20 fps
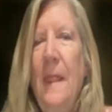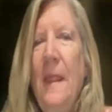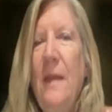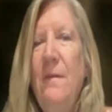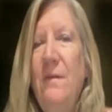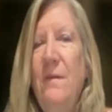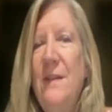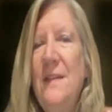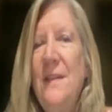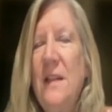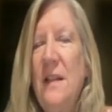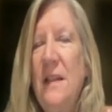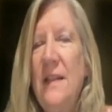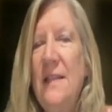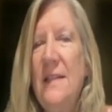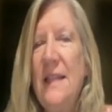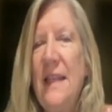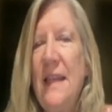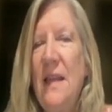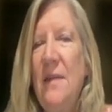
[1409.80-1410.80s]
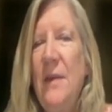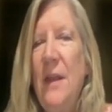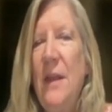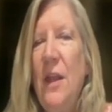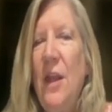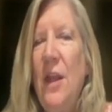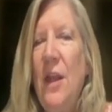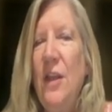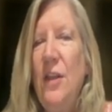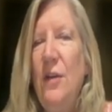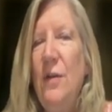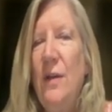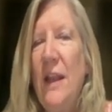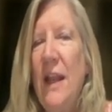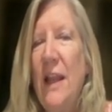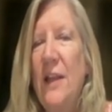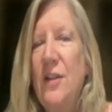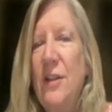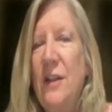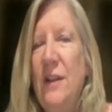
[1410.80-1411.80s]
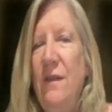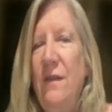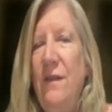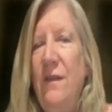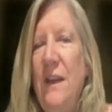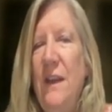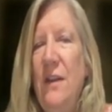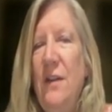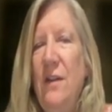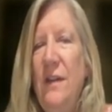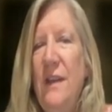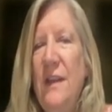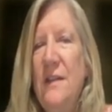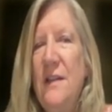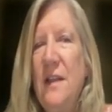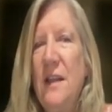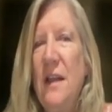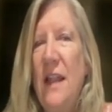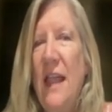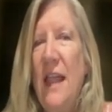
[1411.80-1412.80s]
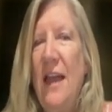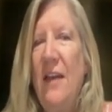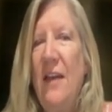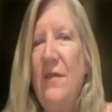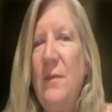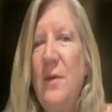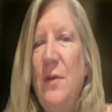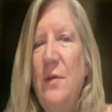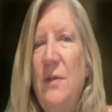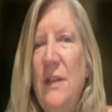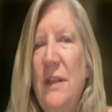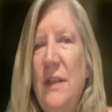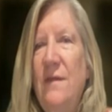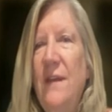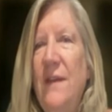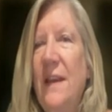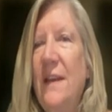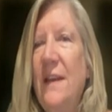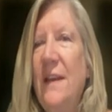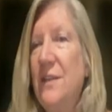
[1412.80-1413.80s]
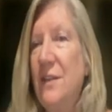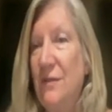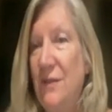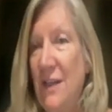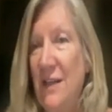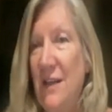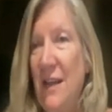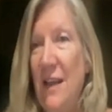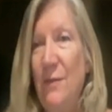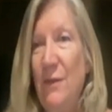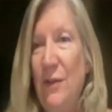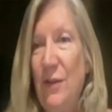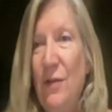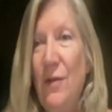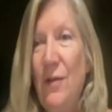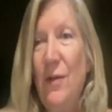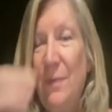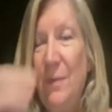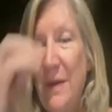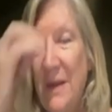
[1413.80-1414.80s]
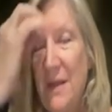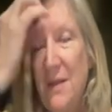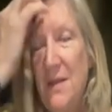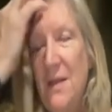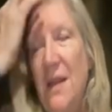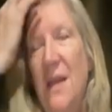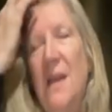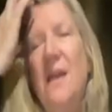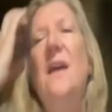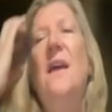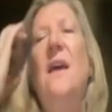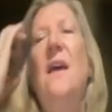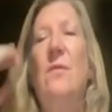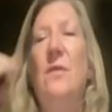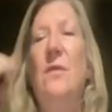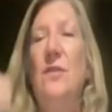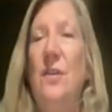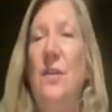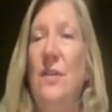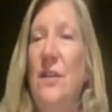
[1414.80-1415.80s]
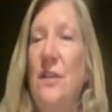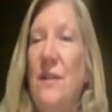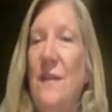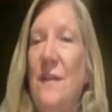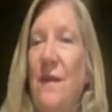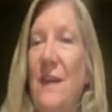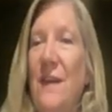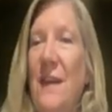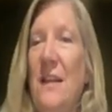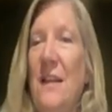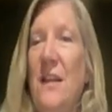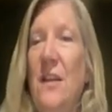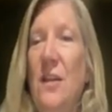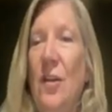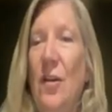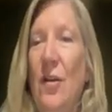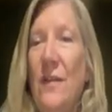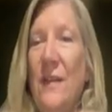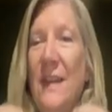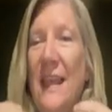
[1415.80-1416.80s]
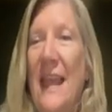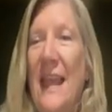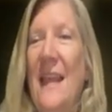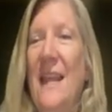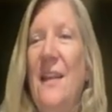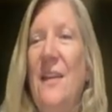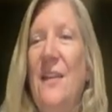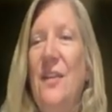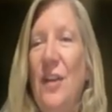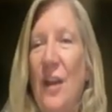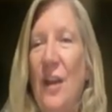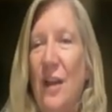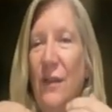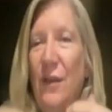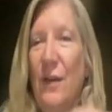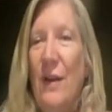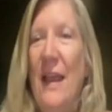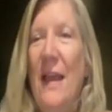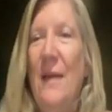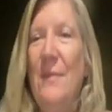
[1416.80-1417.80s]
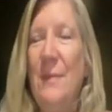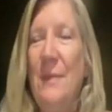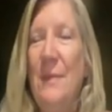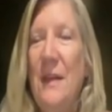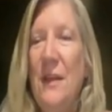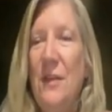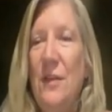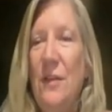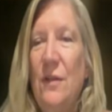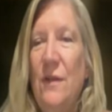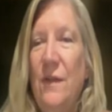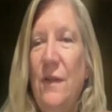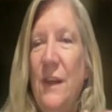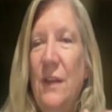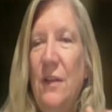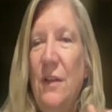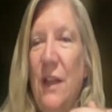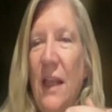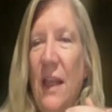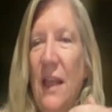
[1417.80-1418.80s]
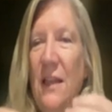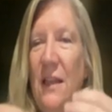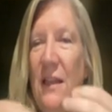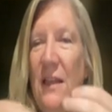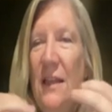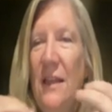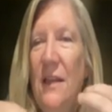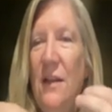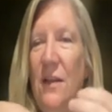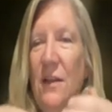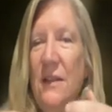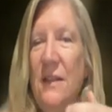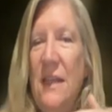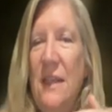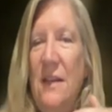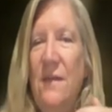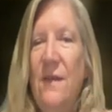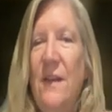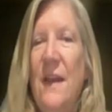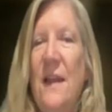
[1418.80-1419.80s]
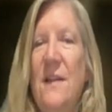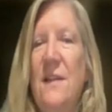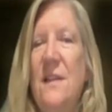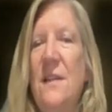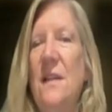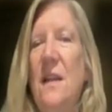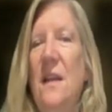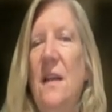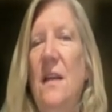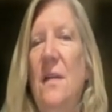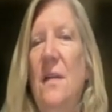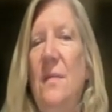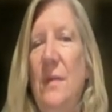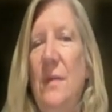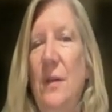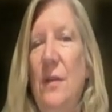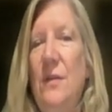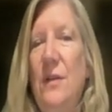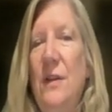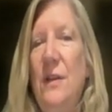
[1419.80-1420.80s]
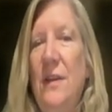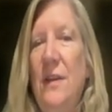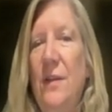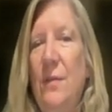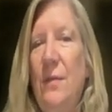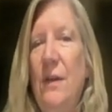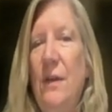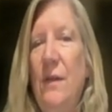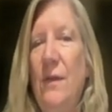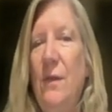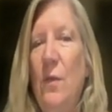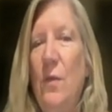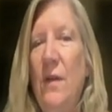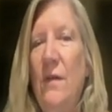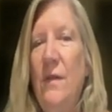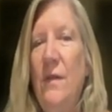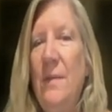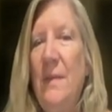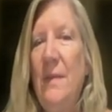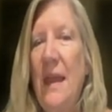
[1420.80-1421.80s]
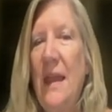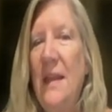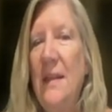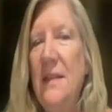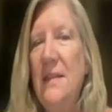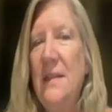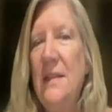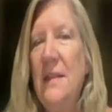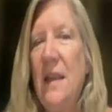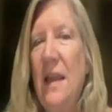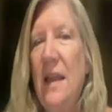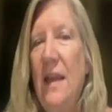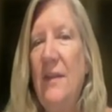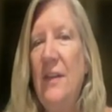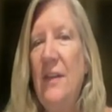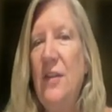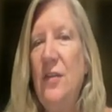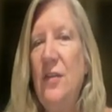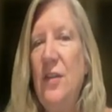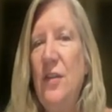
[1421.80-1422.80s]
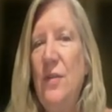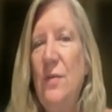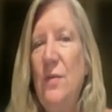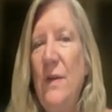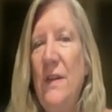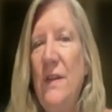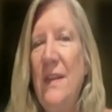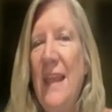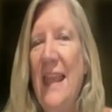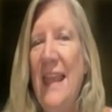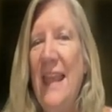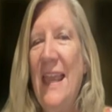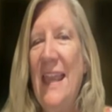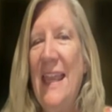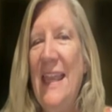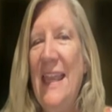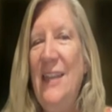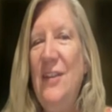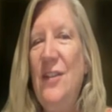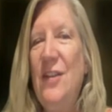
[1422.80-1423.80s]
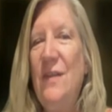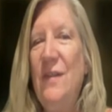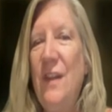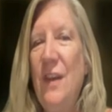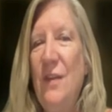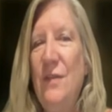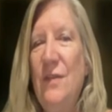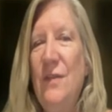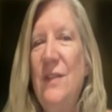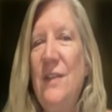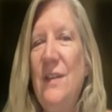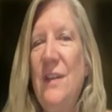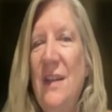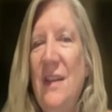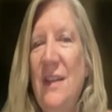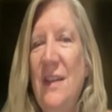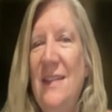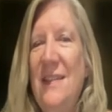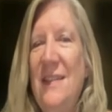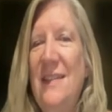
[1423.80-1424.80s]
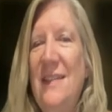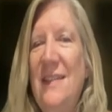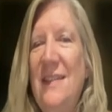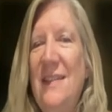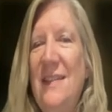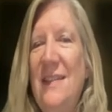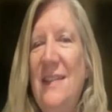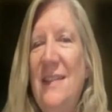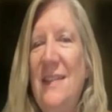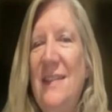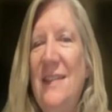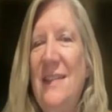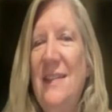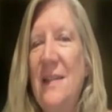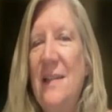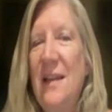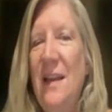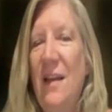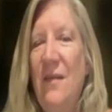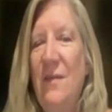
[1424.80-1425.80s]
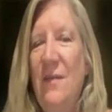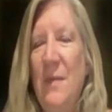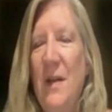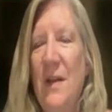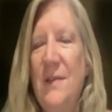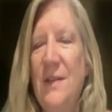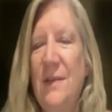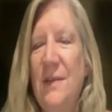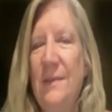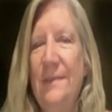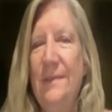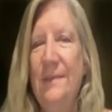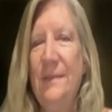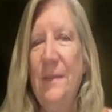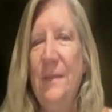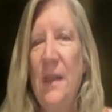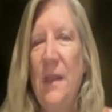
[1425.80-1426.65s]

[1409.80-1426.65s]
Physical exam, you can actually feel these little half moon defects. So tonight, when you go to bed, once you just feel along the edge of your abdomen and you'll feel little defects, um, usually three or four of them, as having to do with each of those six packs of muscle.